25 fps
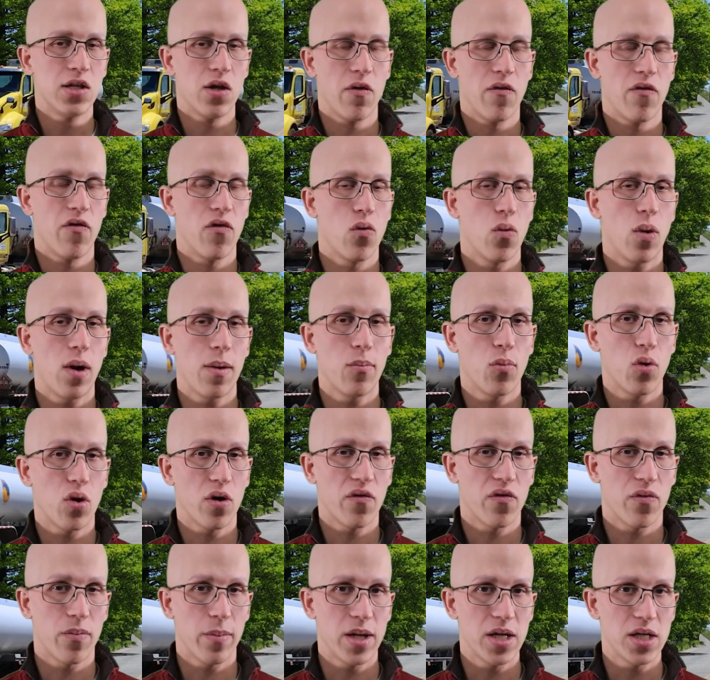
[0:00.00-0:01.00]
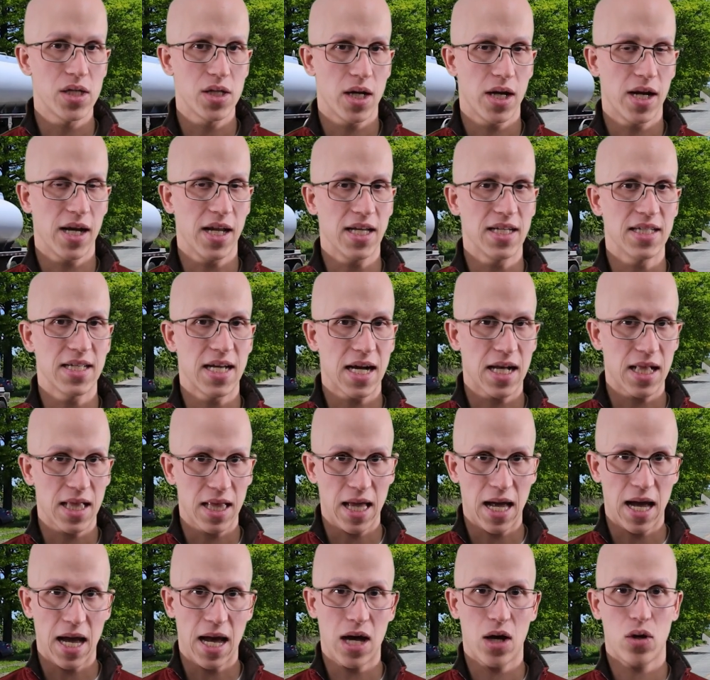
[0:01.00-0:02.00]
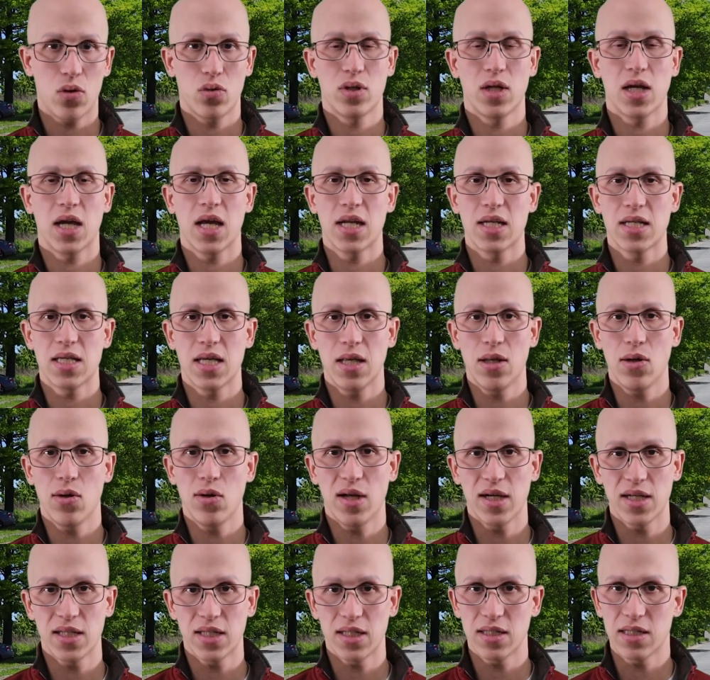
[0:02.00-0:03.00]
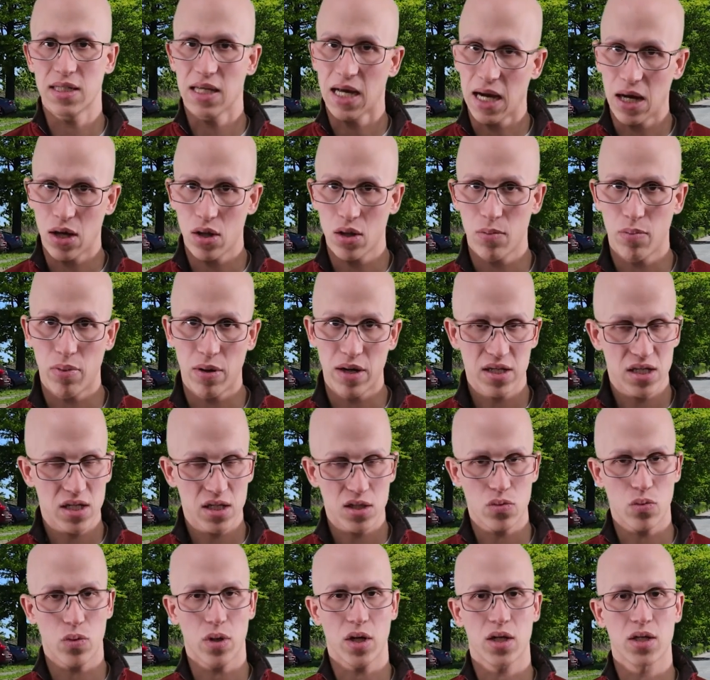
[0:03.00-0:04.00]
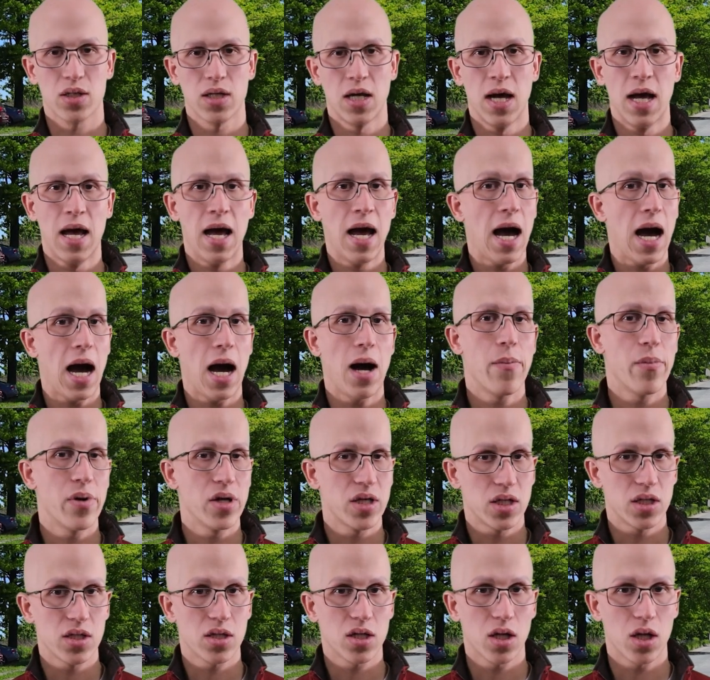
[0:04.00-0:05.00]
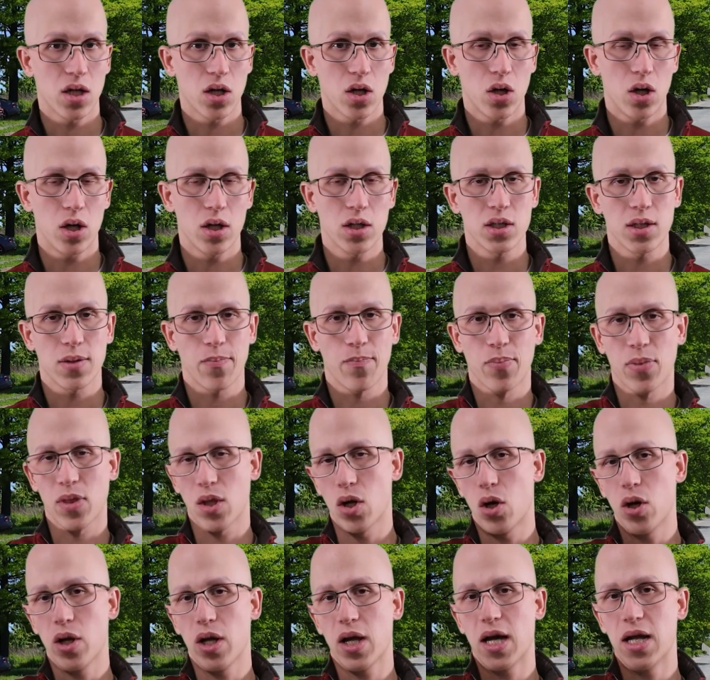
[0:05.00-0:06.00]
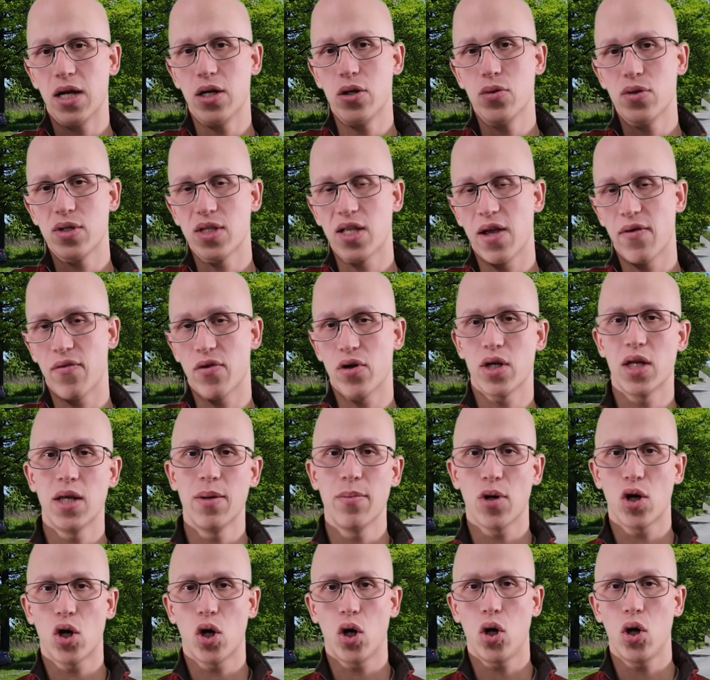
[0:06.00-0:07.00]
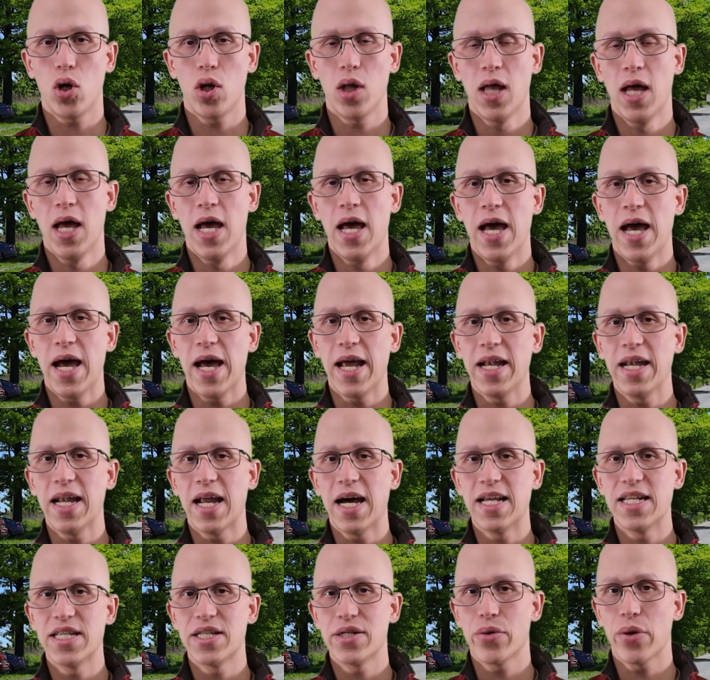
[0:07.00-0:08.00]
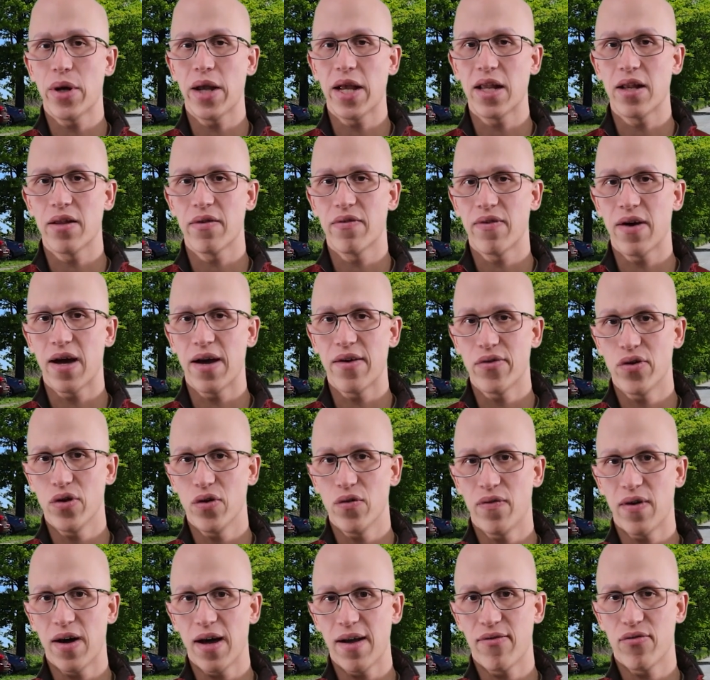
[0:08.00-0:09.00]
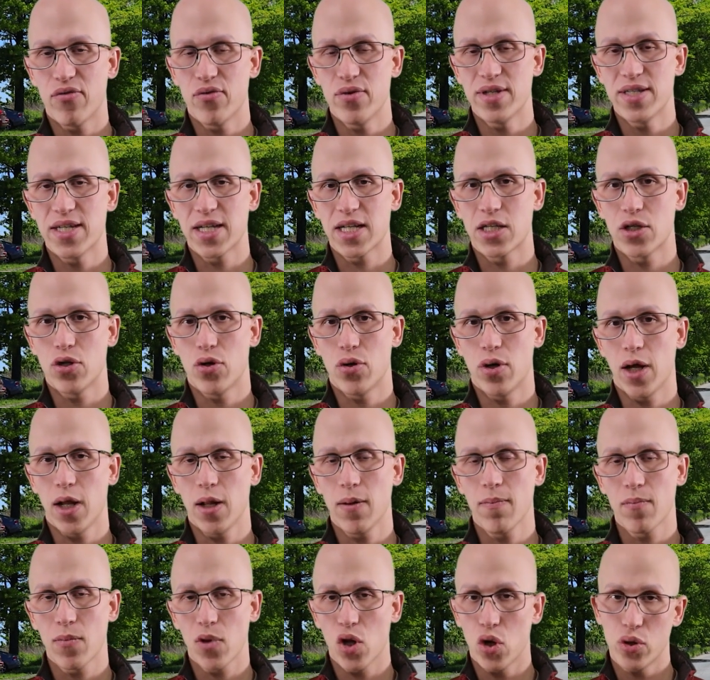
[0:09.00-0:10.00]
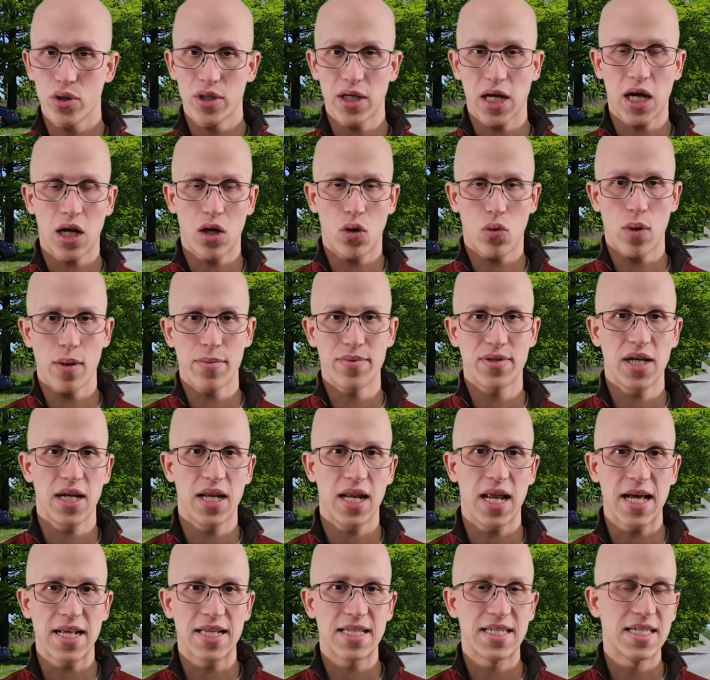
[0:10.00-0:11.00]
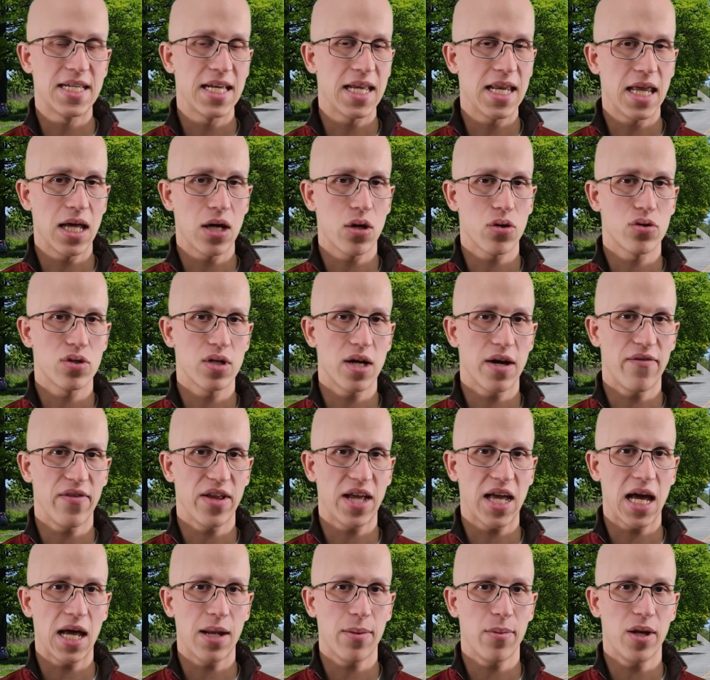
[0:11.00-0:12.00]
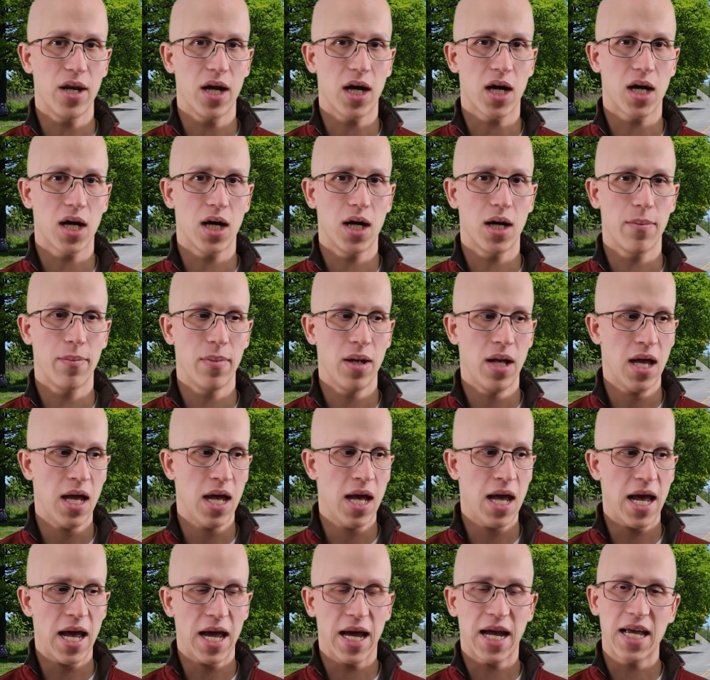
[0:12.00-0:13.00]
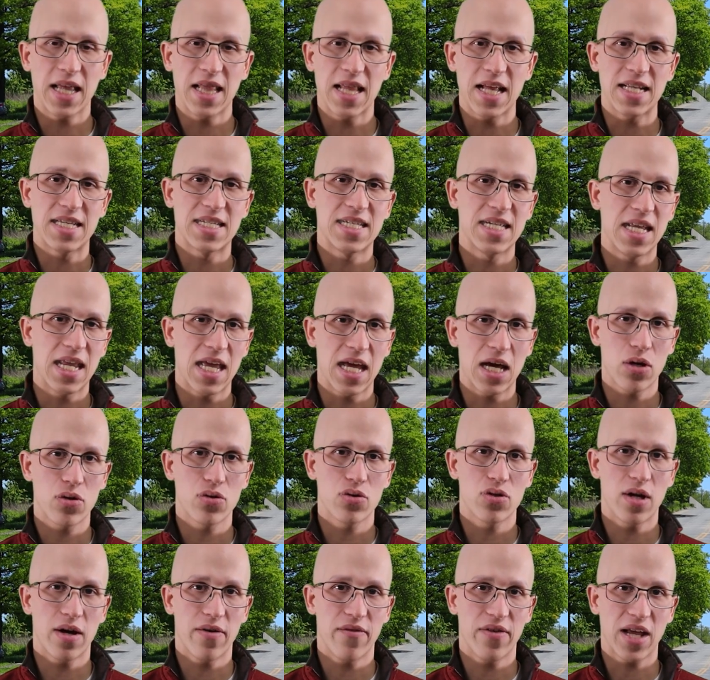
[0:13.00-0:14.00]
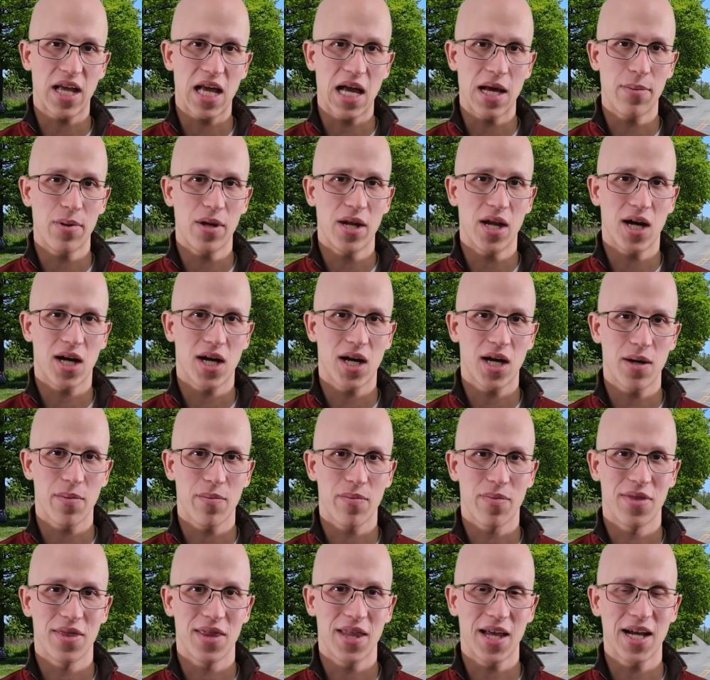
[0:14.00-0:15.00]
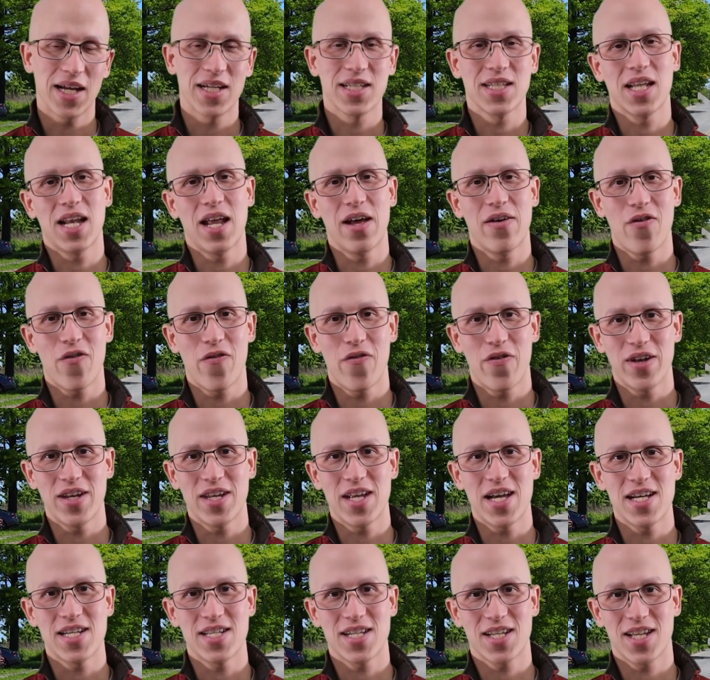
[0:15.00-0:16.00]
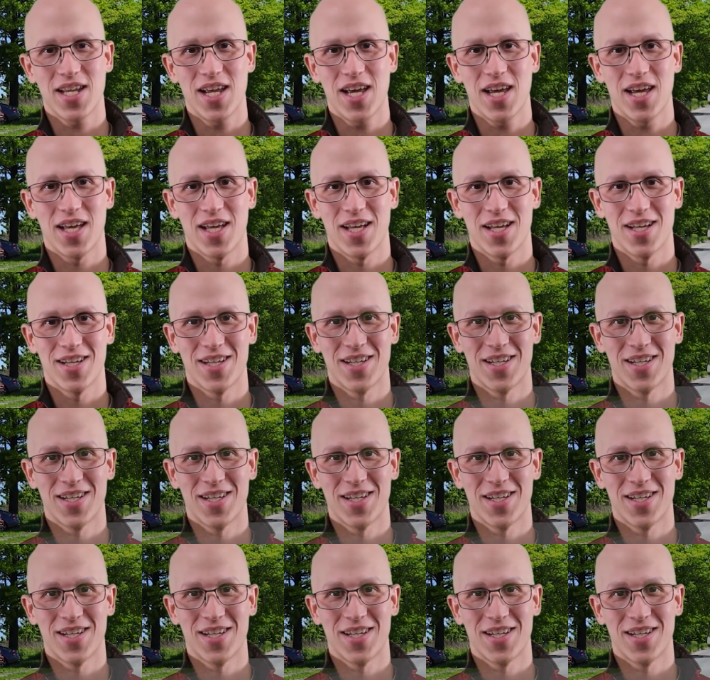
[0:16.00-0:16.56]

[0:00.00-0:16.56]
So if you want more information on exactly how to get a CDL license, how the process works, how much it's going to cost, all you got to do is give our team a call at 908-525-3609 or check out our website at cdldrivingacademy.com. Again, that's cdldrivingacademy.com. Thanks and have a fantastic day.